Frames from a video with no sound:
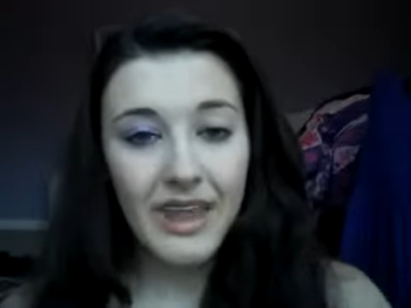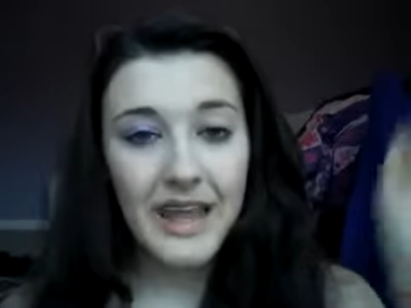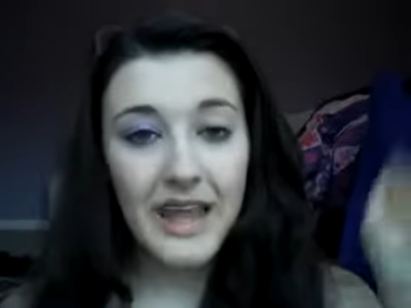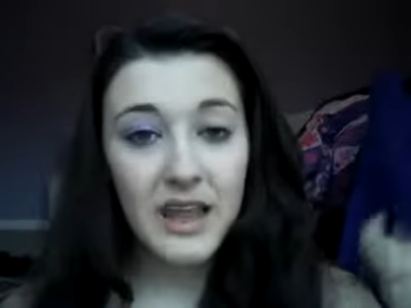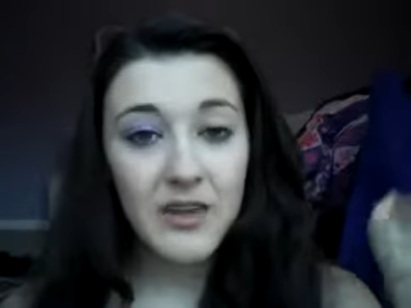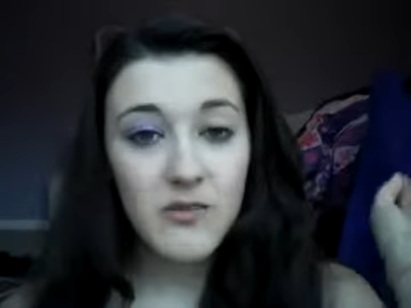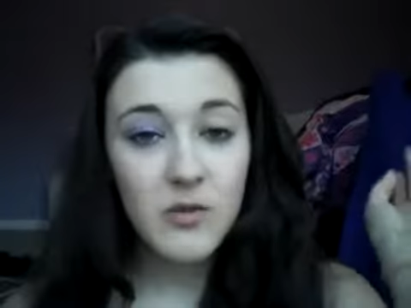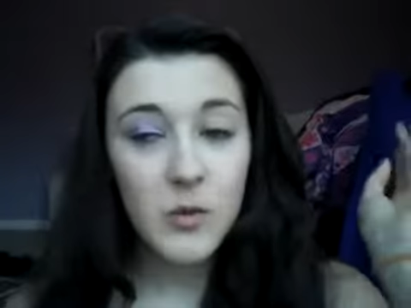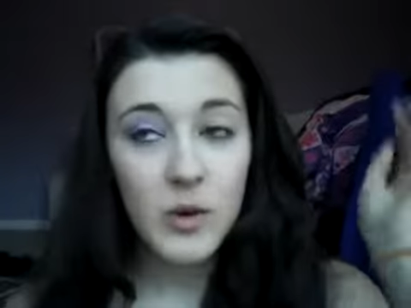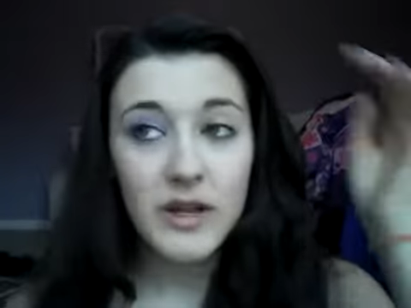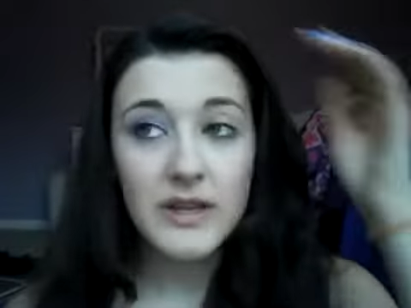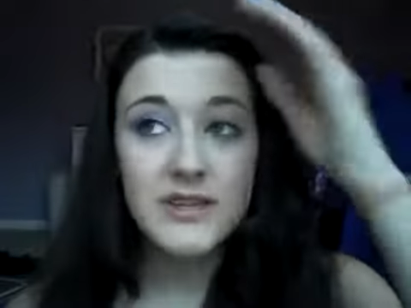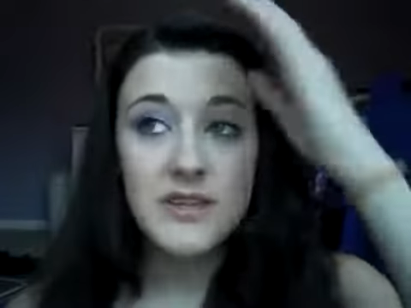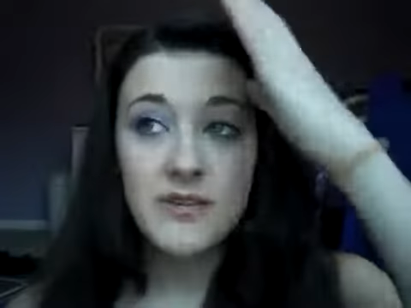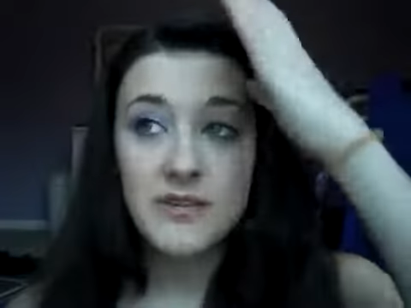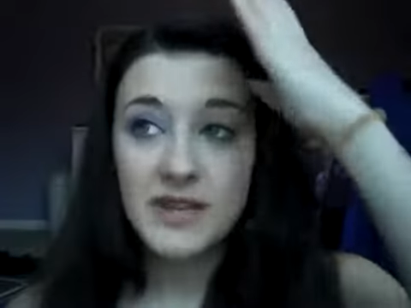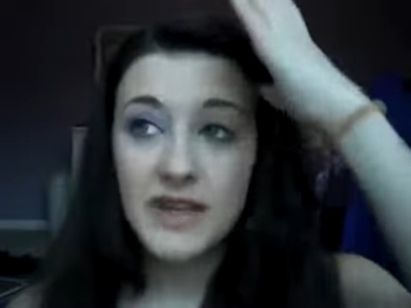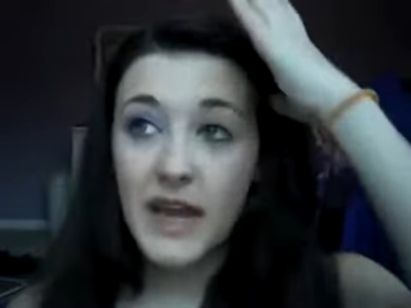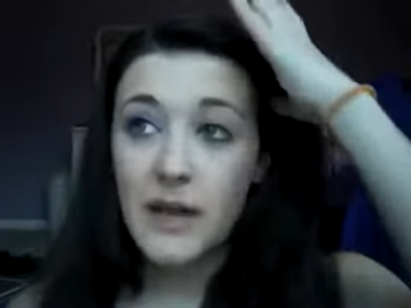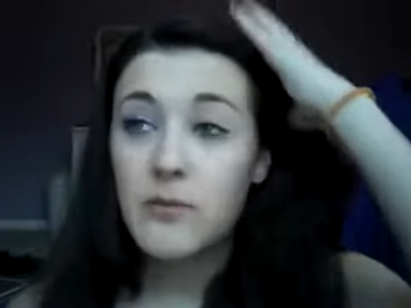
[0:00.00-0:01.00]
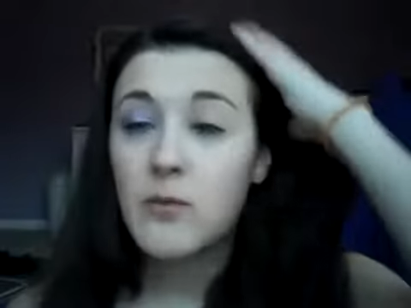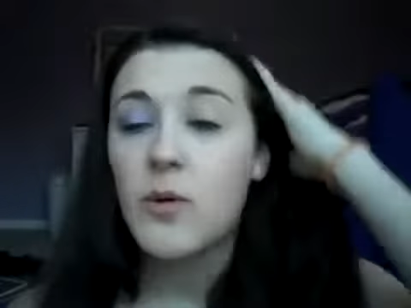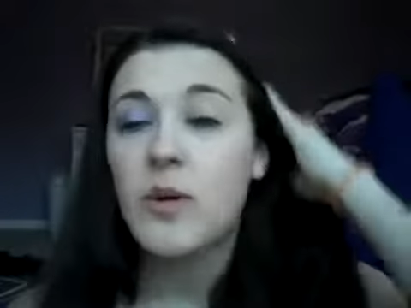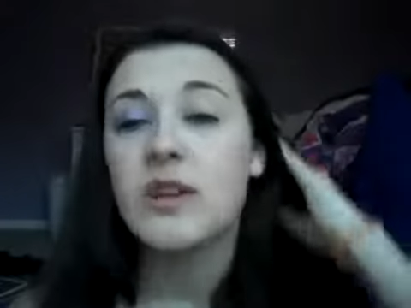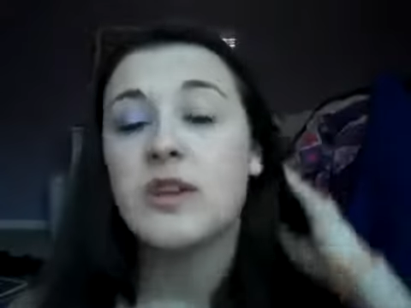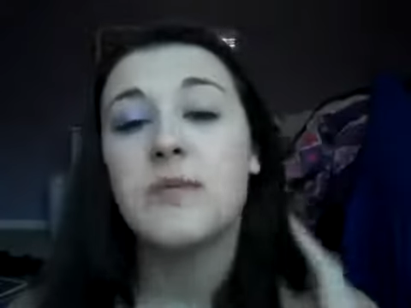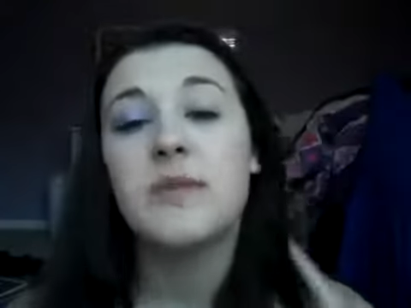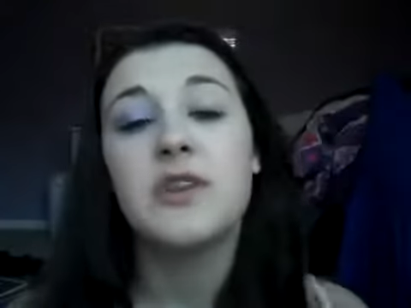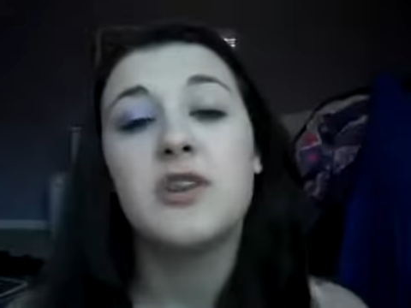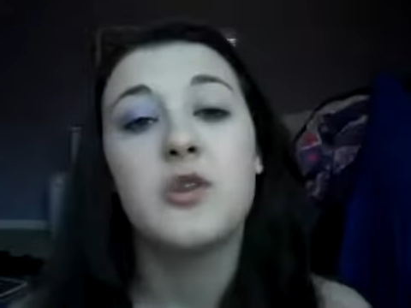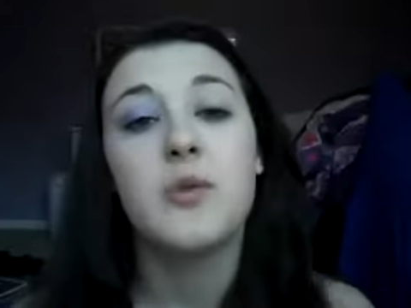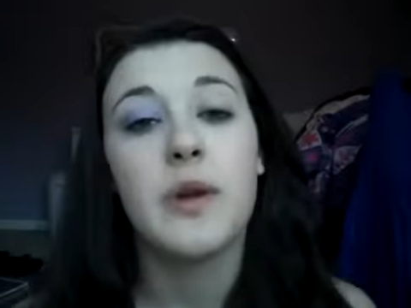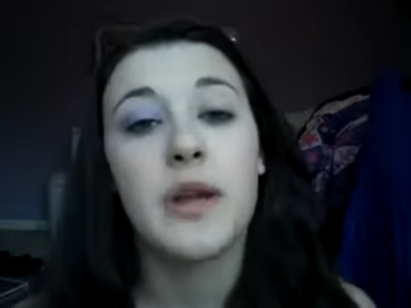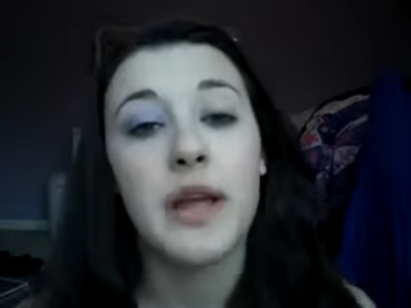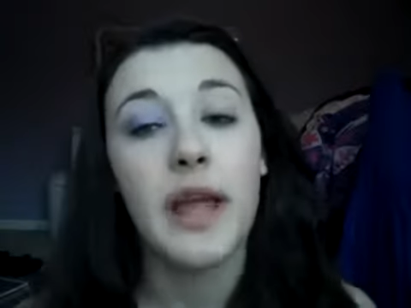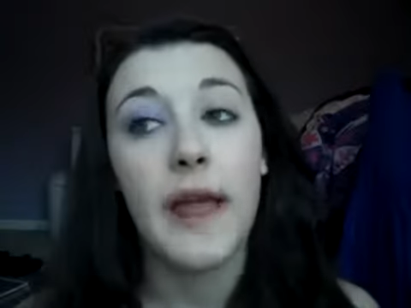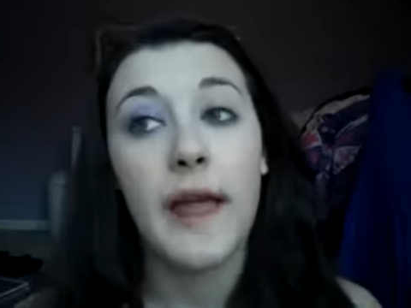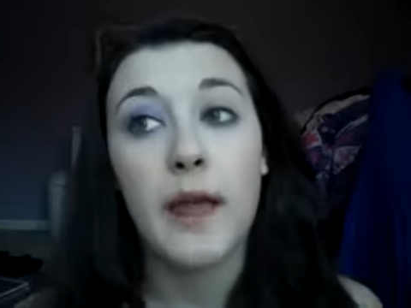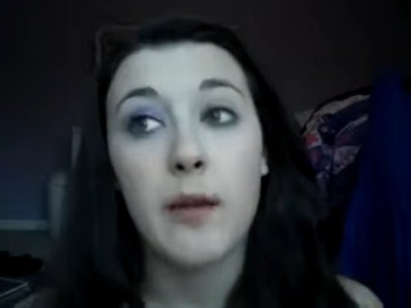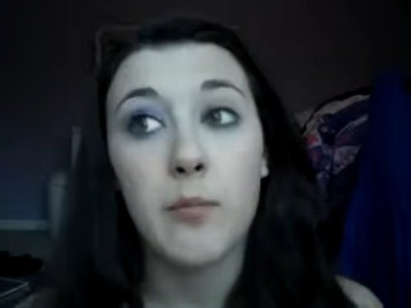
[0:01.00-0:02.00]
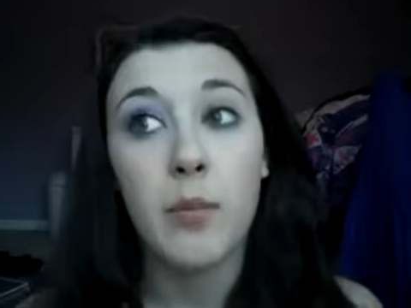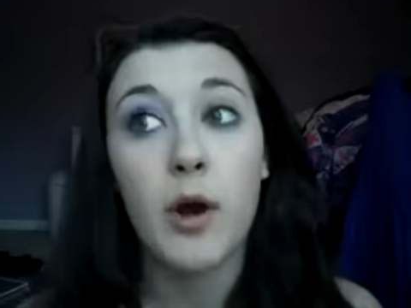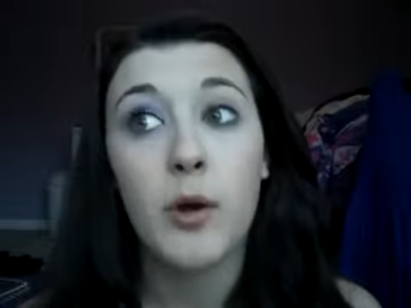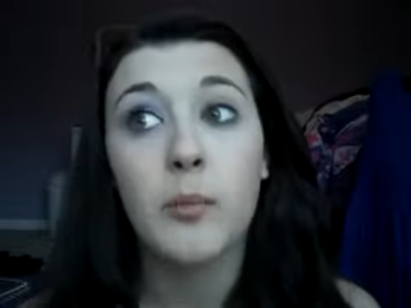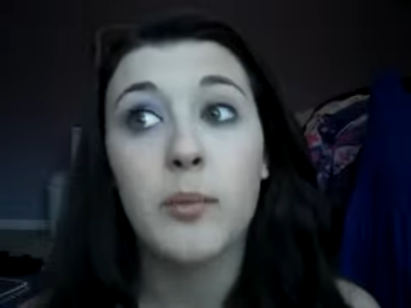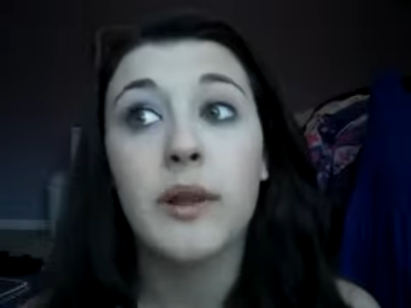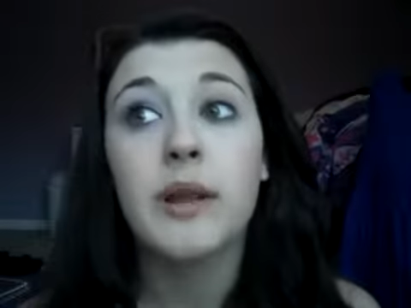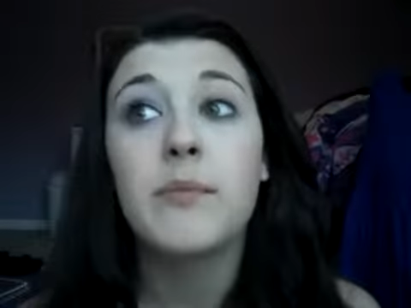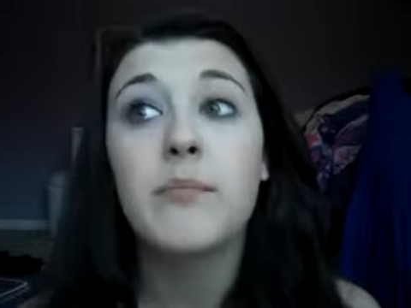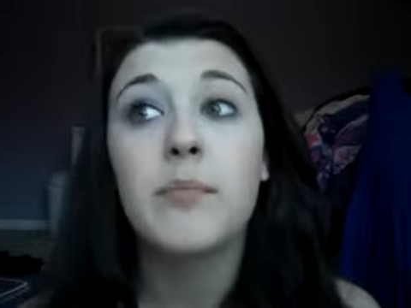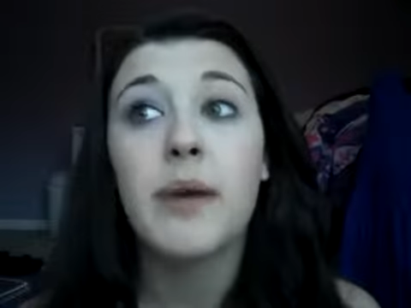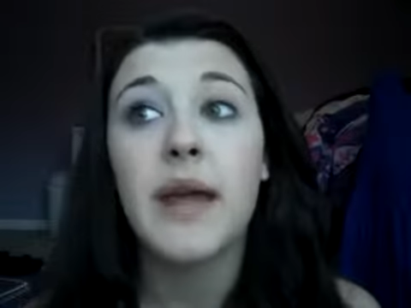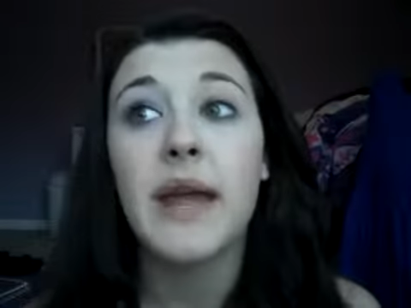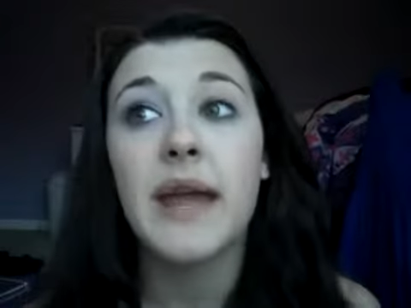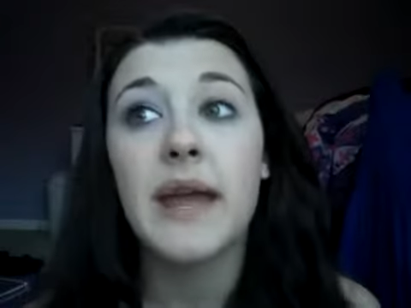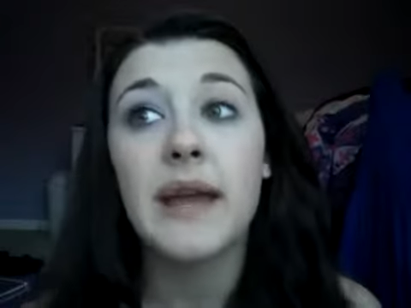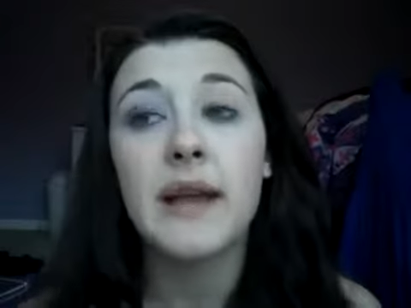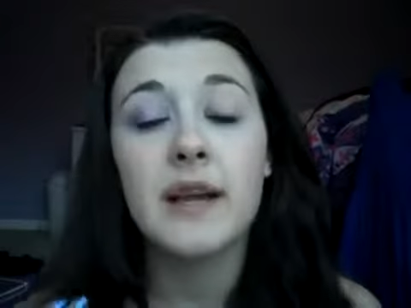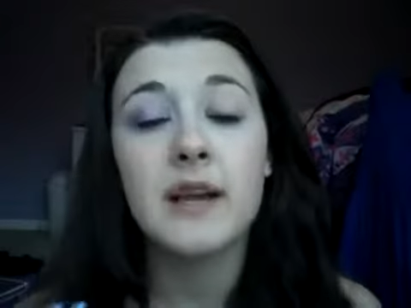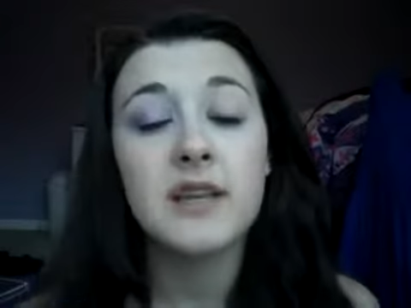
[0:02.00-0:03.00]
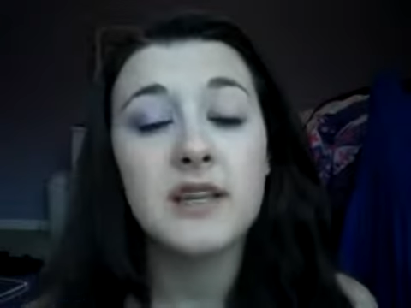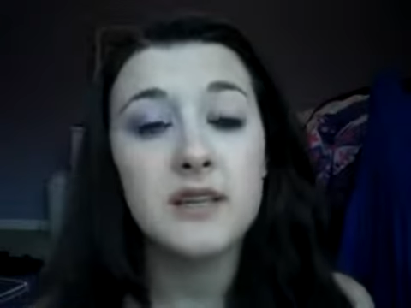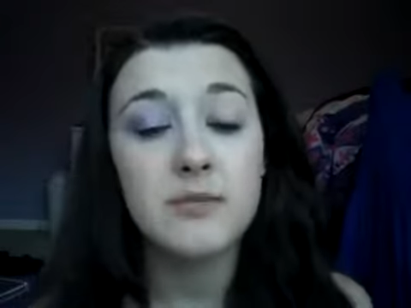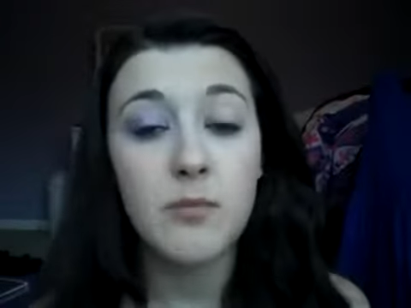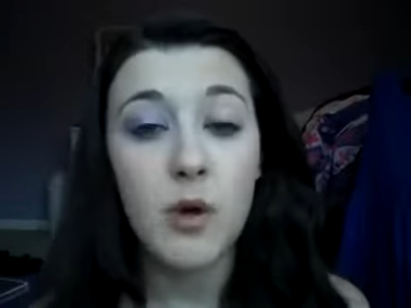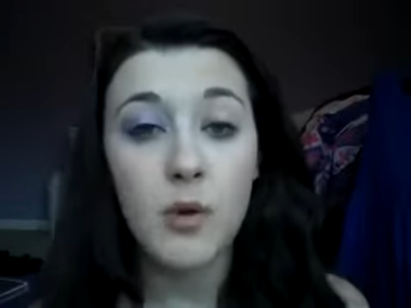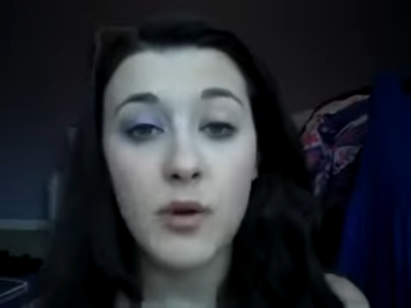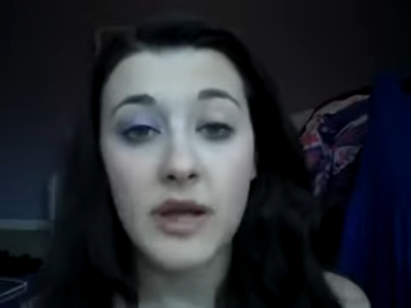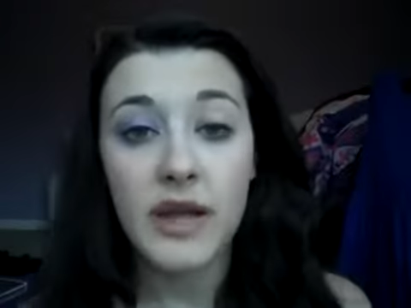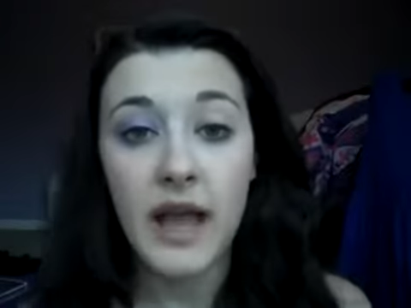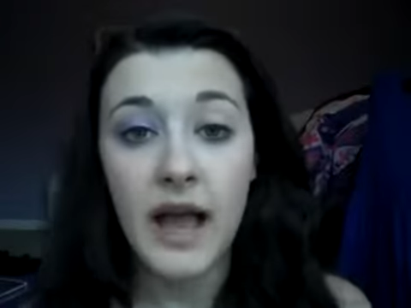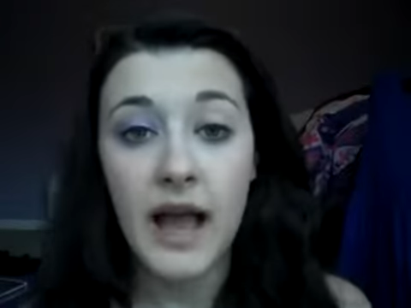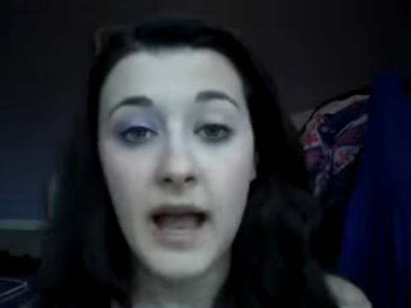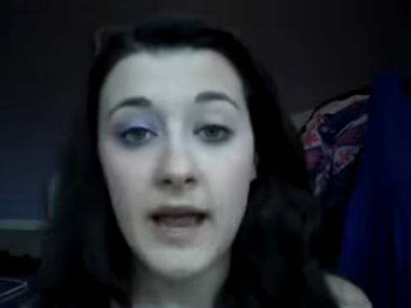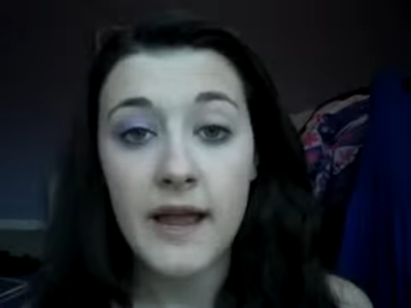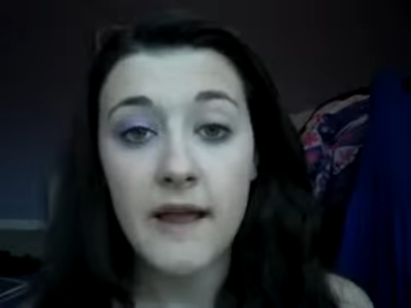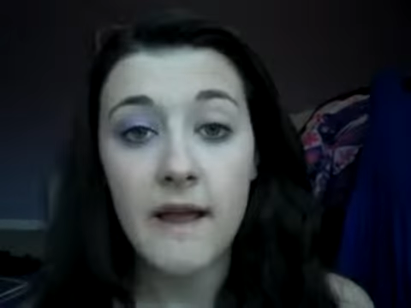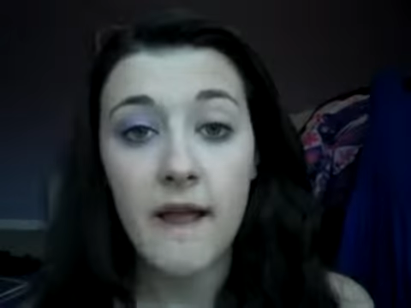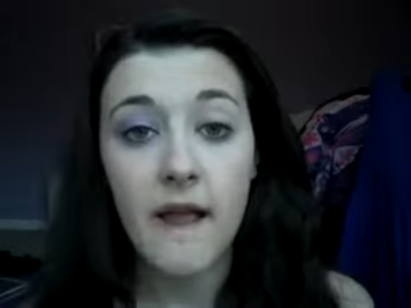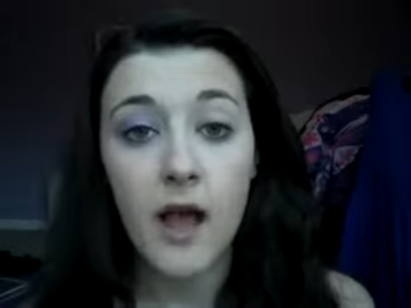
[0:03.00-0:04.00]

Hello everyone, so today I'm going to be doing a purple and pink smoky eye,